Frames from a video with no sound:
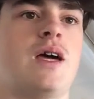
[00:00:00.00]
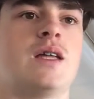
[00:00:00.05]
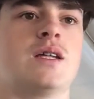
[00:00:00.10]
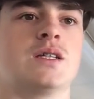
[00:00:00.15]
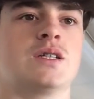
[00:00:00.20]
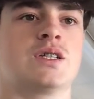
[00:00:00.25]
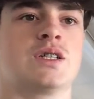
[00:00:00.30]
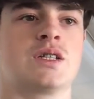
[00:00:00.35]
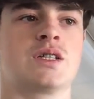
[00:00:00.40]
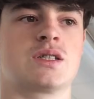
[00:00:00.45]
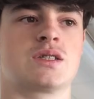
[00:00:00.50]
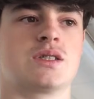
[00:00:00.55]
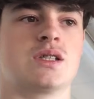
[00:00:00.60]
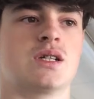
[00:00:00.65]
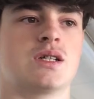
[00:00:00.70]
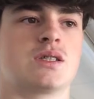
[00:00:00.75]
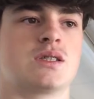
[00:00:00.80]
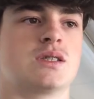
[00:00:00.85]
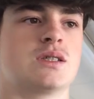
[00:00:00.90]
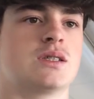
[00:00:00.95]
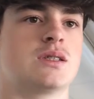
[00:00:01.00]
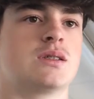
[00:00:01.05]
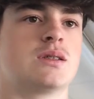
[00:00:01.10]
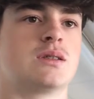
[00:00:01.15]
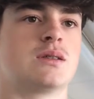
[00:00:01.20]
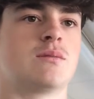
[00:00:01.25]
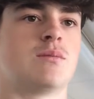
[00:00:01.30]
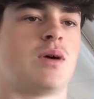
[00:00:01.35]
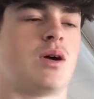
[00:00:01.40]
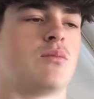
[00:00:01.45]
energy exerted
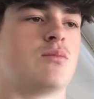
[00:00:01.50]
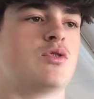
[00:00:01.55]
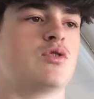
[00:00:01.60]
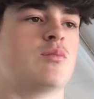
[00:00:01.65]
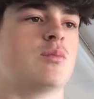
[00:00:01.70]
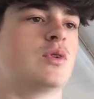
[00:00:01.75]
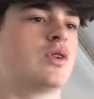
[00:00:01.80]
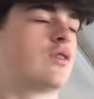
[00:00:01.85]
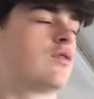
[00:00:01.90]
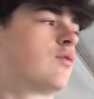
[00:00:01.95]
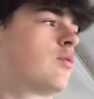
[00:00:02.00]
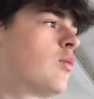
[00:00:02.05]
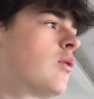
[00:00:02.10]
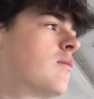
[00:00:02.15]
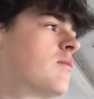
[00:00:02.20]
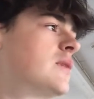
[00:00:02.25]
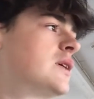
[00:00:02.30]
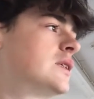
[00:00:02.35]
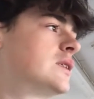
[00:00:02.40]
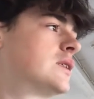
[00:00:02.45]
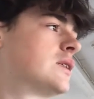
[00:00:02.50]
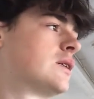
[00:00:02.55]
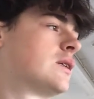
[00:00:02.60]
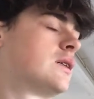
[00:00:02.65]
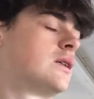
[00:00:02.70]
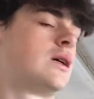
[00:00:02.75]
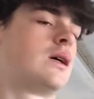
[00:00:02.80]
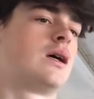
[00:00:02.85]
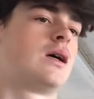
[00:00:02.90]
by movement of 1 meter.